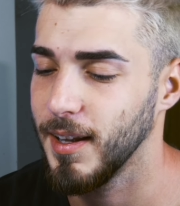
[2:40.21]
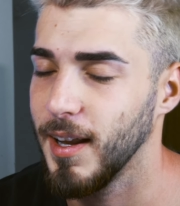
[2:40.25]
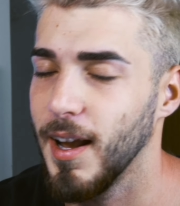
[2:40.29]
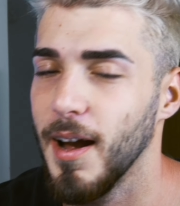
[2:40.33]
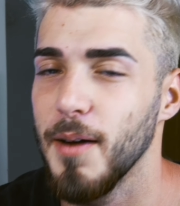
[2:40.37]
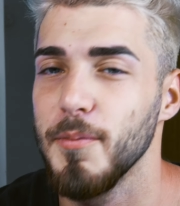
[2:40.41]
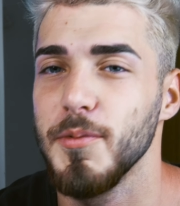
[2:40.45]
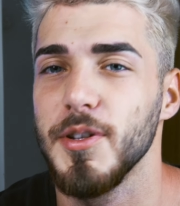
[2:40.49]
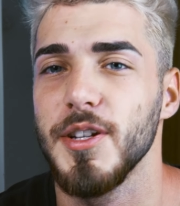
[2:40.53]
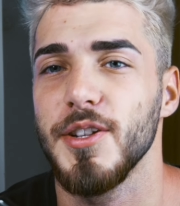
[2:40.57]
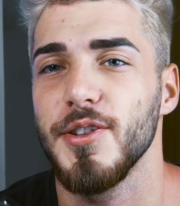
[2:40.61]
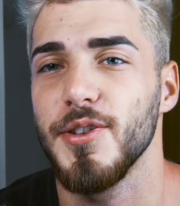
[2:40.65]

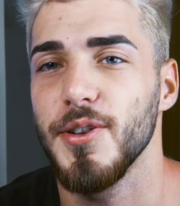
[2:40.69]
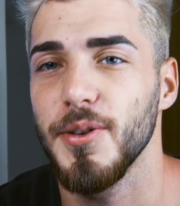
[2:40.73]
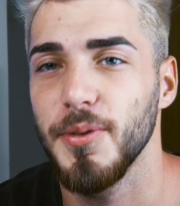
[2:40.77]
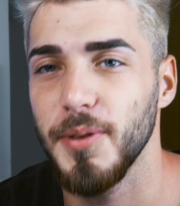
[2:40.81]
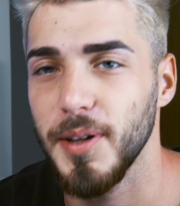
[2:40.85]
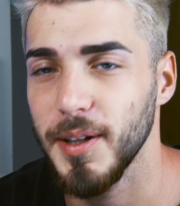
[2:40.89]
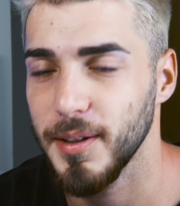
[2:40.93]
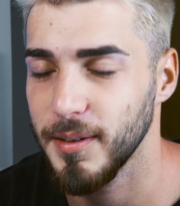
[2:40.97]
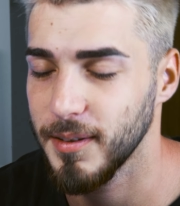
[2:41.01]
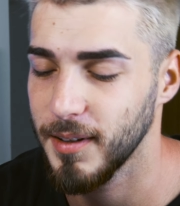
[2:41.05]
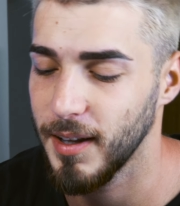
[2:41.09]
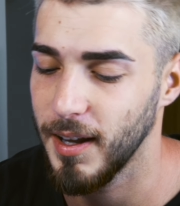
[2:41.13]
Yeah, I'm just
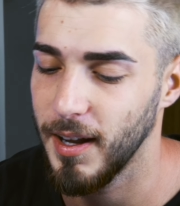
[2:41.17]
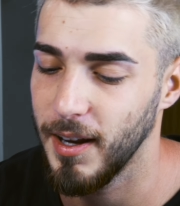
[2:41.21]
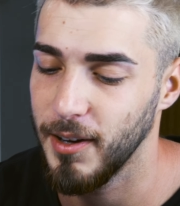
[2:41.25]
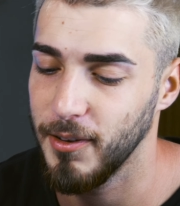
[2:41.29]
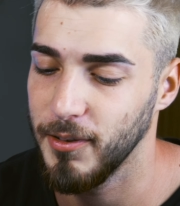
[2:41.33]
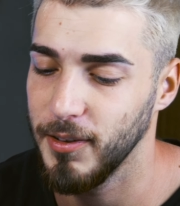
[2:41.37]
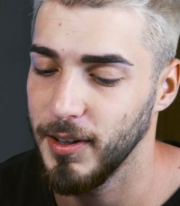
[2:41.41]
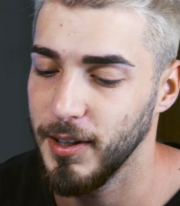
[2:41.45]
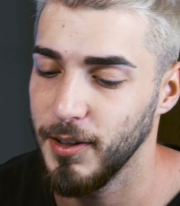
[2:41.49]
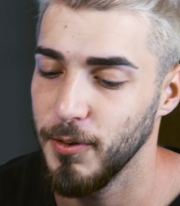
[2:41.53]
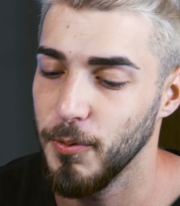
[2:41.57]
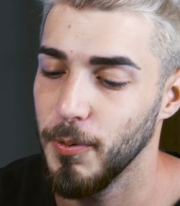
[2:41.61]
joking. I
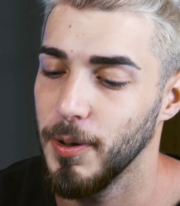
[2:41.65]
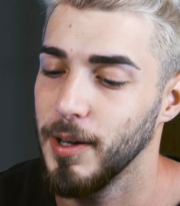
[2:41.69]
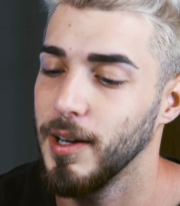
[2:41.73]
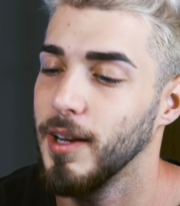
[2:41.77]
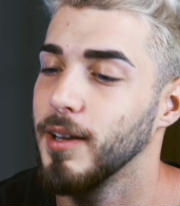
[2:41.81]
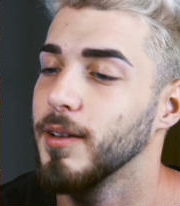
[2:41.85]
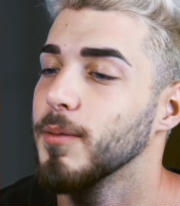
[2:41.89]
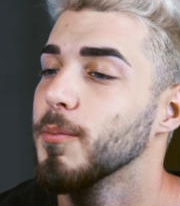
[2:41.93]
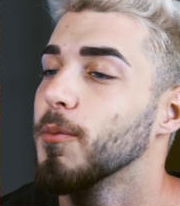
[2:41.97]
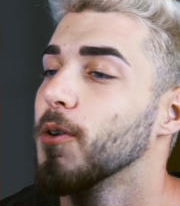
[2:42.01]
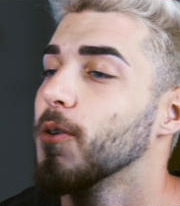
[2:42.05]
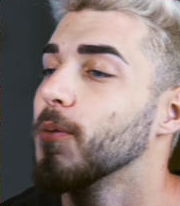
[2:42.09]
don't need one
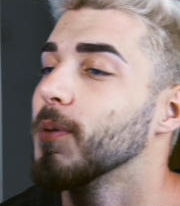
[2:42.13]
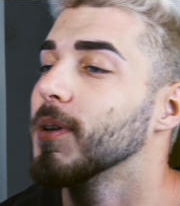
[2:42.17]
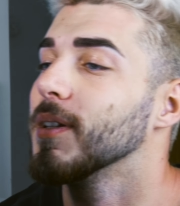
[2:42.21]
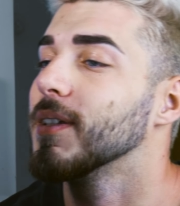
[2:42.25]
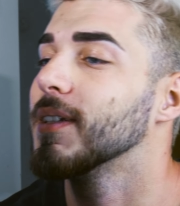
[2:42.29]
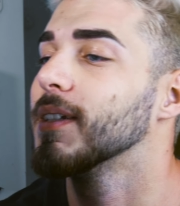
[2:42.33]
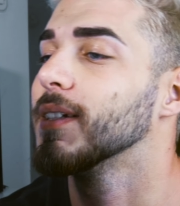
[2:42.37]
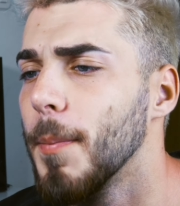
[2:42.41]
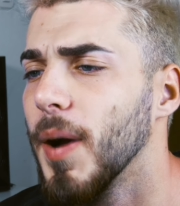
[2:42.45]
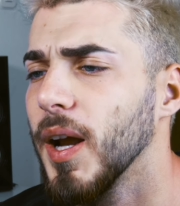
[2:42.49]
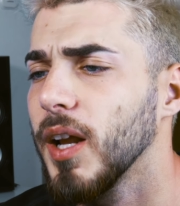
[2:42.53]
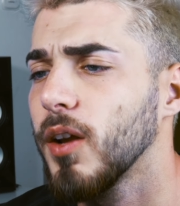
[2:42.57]
at the
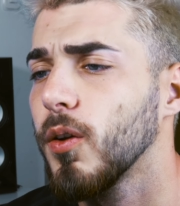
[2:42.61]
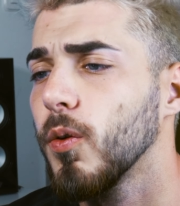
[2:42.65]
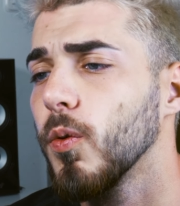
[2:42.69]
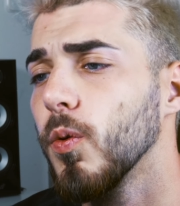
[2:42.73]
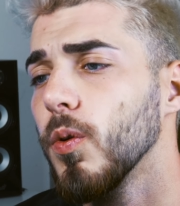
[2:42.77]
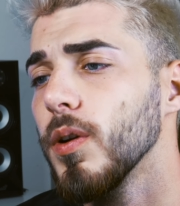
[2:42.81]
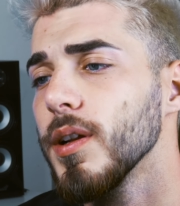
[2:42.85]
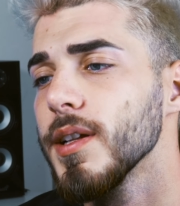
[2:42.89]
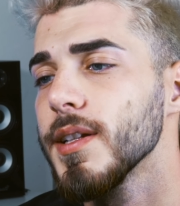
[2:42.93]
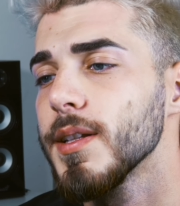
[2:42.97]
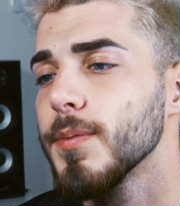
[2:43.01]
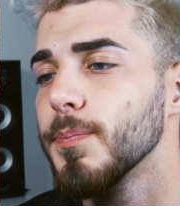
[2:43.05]
moment. By
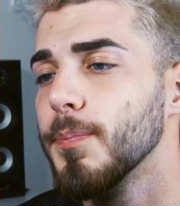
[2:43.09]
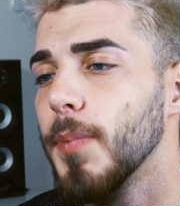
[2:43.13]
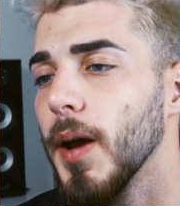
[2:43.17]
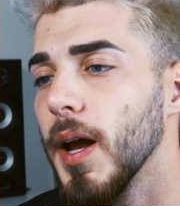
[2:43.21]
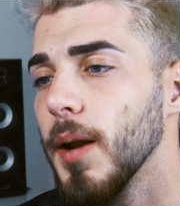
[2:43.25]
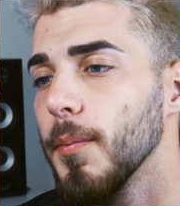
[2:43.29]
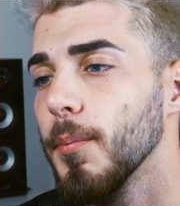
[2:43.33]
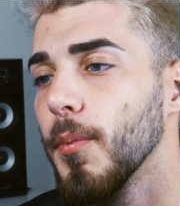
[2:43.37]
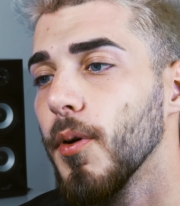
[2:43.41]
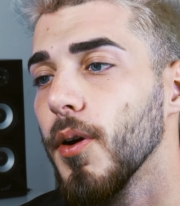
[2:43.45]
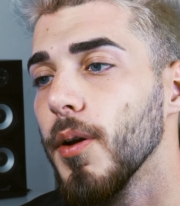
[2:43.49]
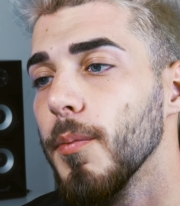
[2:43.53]
coolest
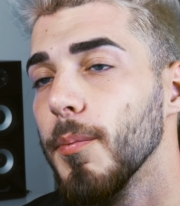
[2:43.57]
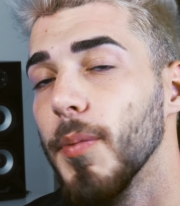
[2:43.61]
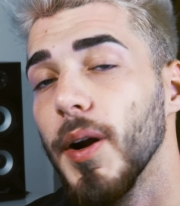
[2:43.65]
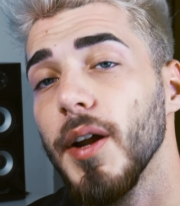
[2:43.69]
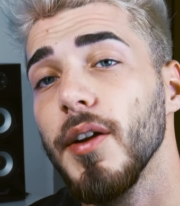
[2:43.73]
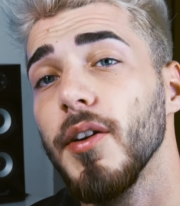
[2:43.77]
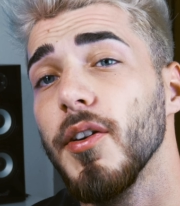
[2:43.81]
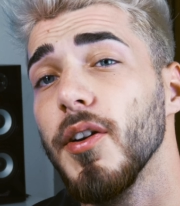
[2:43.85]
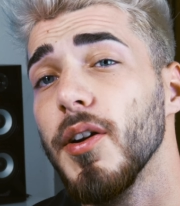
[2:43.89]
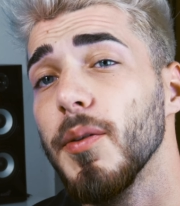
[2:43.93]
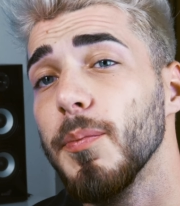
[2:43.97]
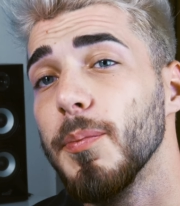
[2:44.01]
bad boy,
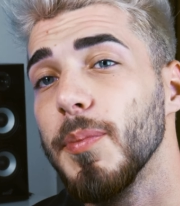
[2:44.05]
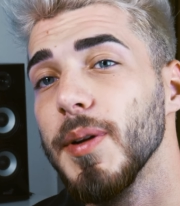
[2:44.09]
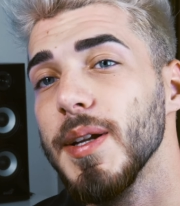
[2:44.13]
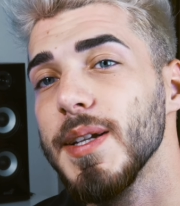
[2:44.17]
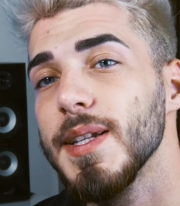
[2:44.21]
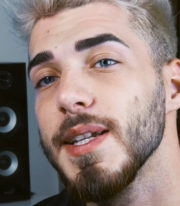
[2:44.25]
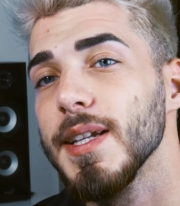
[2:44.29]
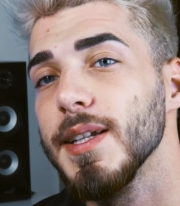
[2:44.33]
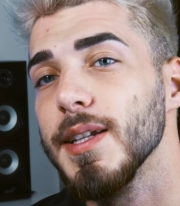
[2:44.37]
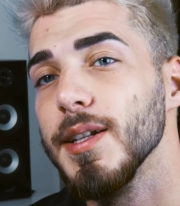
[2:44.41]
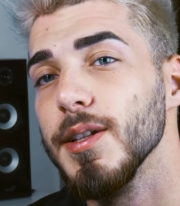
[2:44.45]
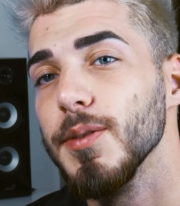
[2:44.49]
brother, your
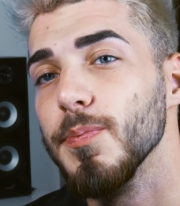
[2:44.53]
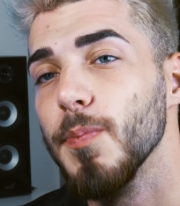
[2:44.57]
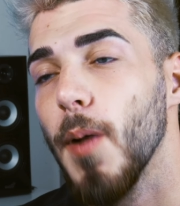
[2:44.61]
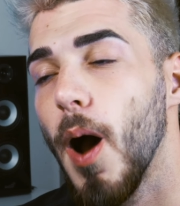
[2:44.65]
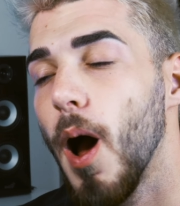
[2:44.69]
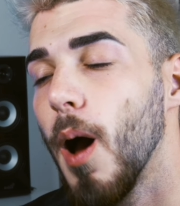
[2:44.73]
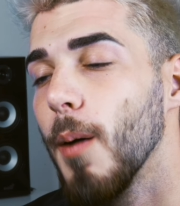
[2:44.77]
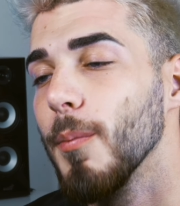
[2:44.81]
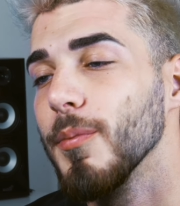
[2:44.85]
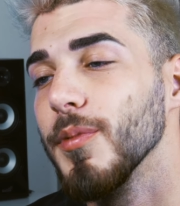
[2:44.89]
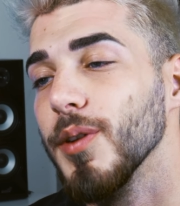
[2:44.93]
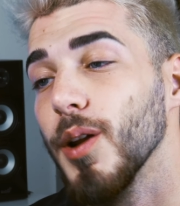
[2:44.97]
preset is
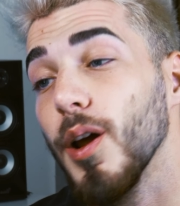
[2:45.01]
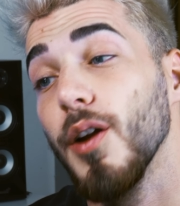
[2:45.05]
bomb.